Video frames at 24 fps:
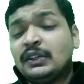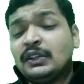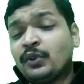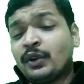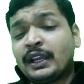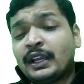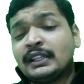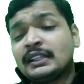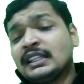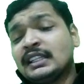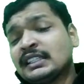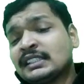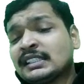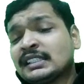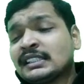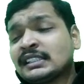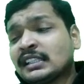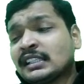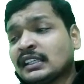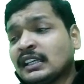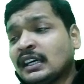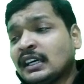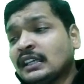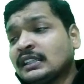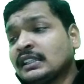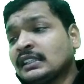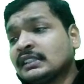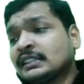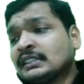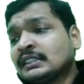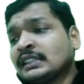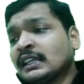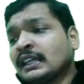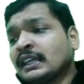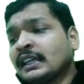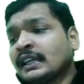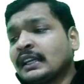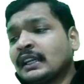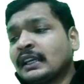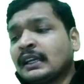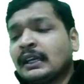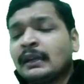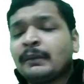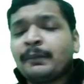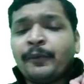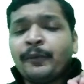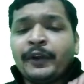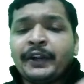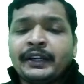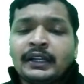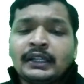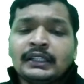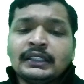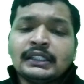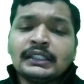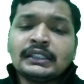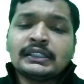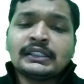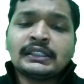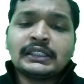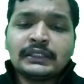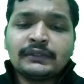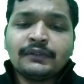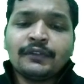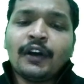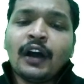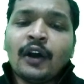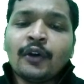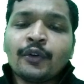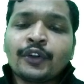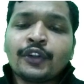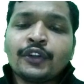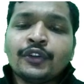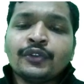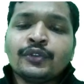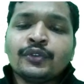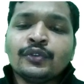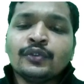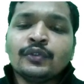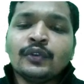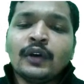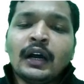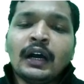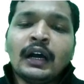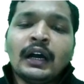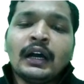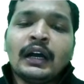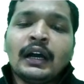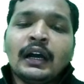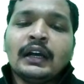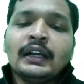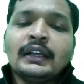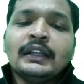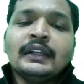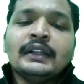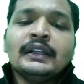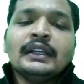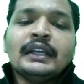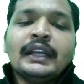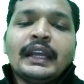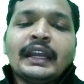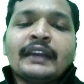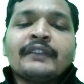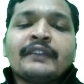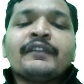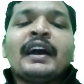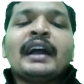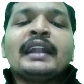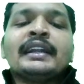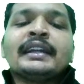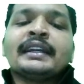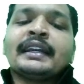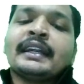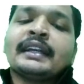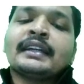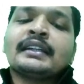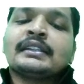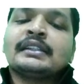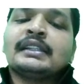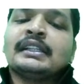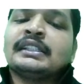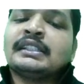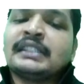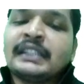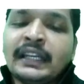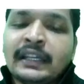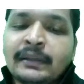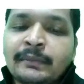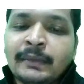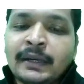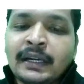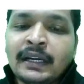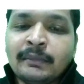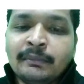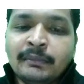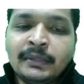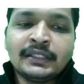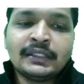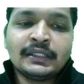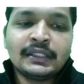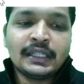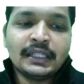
Okay, this is a critical point. How do you invalidate the statement number 3?